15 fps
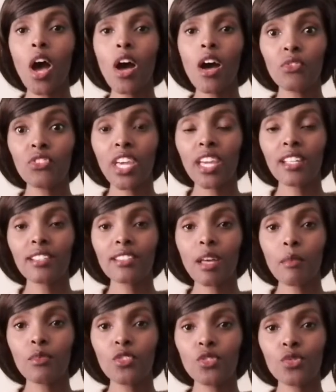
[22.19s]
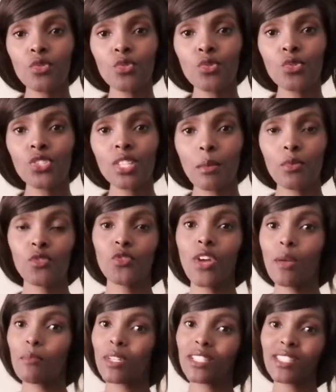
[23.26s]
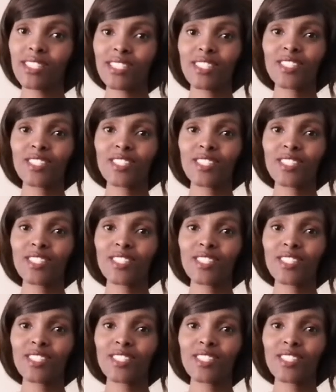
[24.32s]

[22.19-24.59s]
we've gained some new subscribers.